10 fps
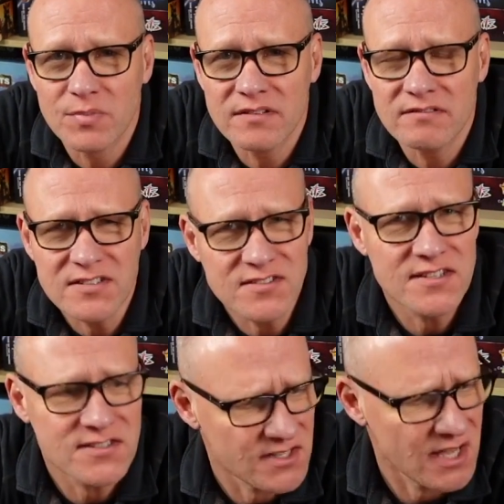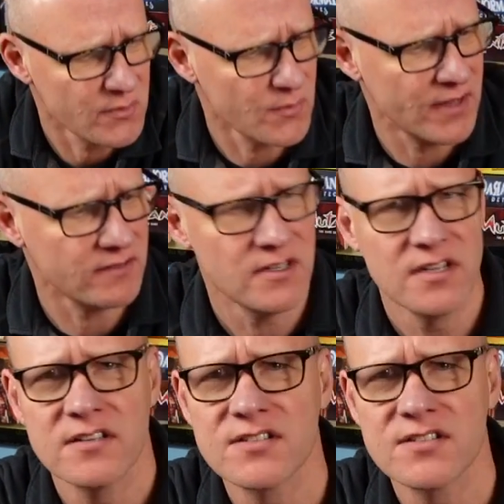but isn't this a game about